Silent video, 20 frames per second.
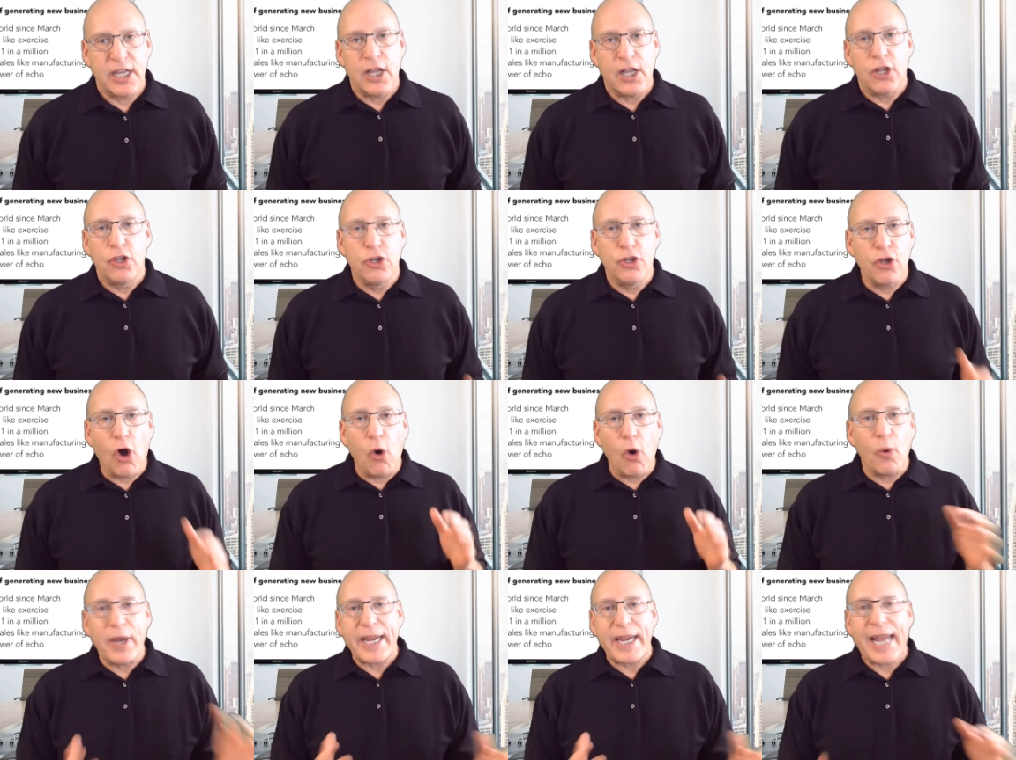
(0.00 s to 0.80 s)

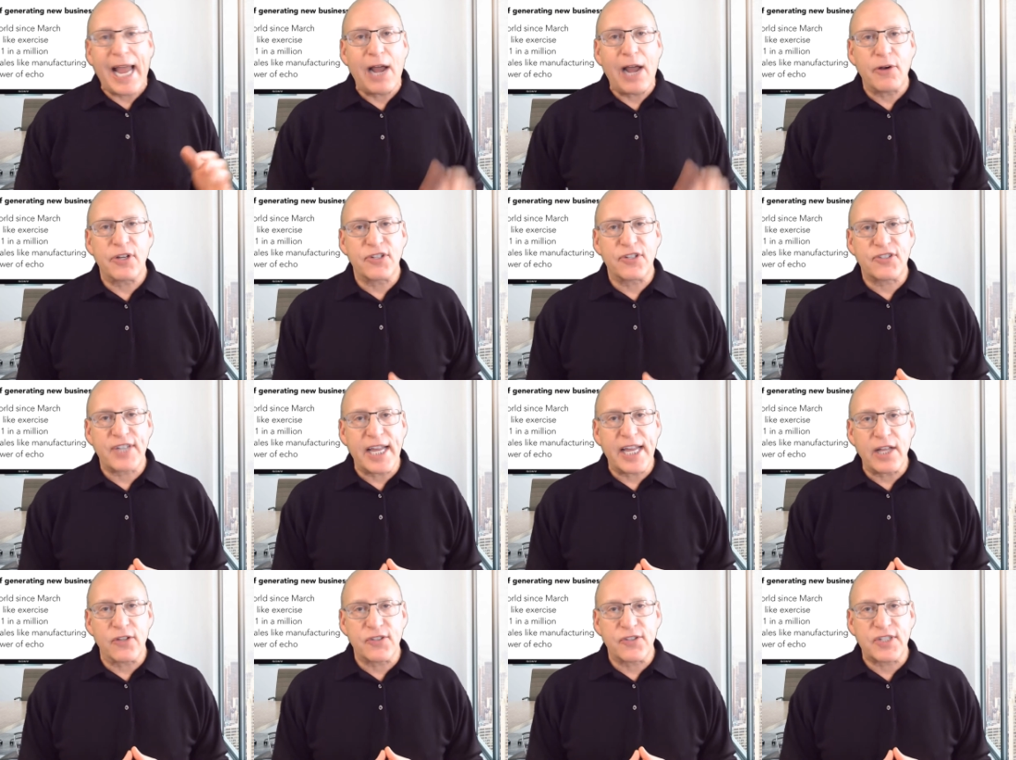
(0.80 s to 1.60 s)
Knowing how to
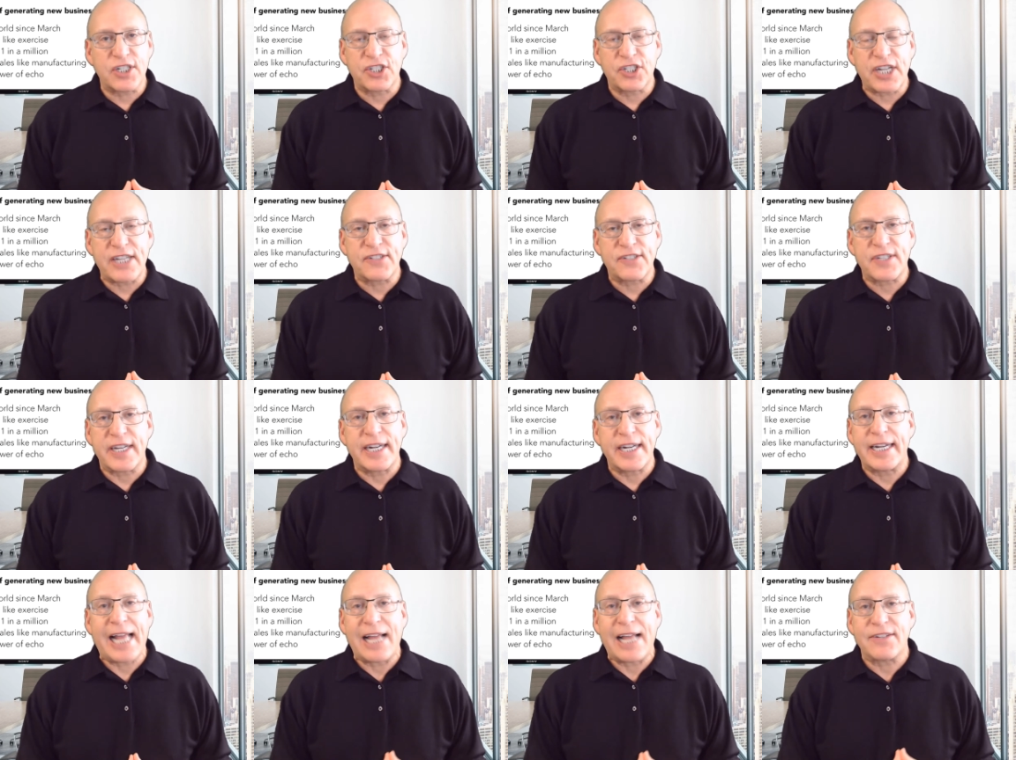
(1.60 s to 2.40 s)
sell suggests that
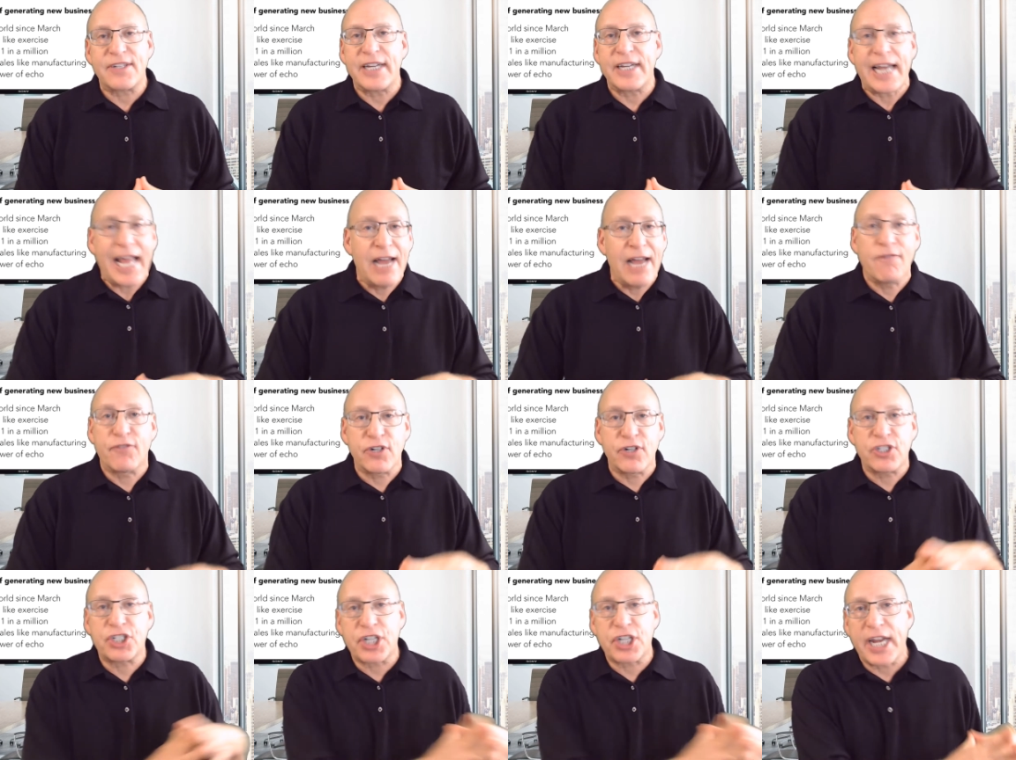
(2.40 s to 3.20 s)
it hasn't ever
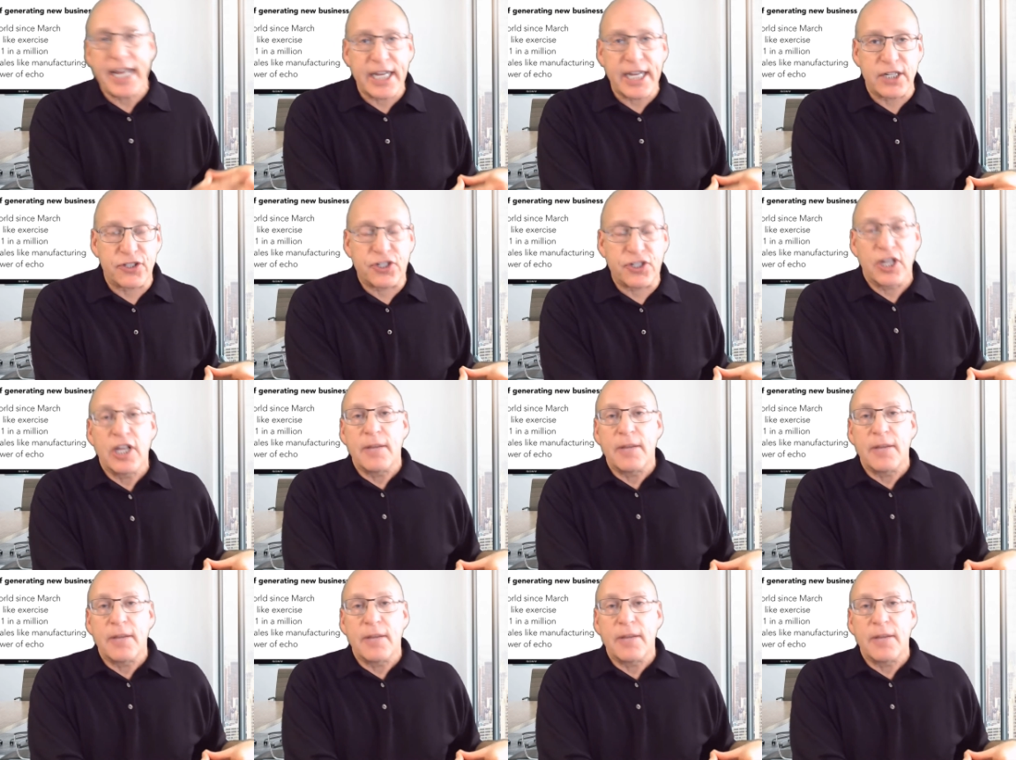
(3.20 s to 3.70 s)
changed.